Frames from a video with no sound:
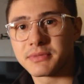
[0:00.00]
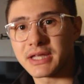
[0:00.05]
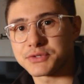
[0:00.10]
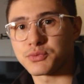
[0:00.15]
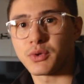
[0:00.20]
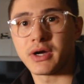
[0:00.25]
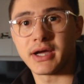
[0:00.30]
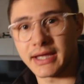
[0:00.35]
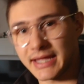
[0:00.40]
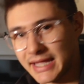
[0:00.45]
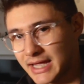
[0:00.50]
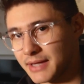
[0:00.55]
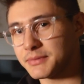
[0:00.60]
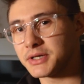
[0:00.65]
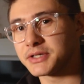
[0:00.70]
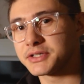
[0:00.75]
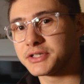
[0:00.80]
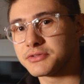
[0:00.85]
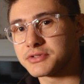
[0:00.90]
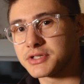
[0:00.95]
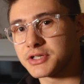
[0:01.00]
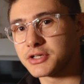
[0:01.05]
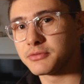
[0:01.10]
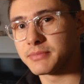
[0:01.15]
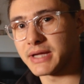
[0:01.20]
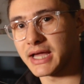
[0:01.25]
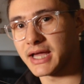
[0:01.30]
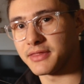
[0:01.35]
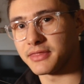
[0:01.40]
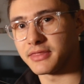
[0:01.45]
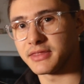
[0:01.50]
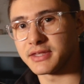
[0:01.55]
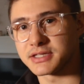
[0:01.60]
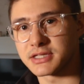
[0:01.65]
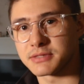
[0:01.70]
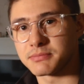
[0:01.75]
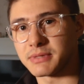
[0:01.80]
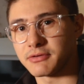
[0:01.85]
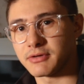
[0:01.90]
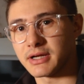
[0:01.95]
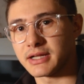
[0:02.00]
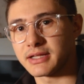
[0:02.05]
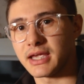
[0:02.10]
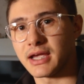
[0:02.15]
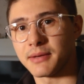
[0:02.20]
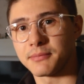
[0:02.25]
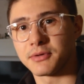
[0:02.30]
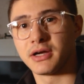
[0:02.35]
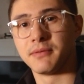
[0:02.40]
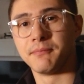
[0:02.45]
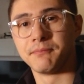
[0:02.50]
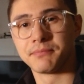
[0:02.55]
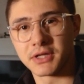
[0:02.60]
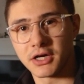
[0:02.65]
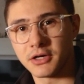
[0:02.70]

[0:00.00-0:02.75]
That's why I am on YouTube, and this is my Red camera.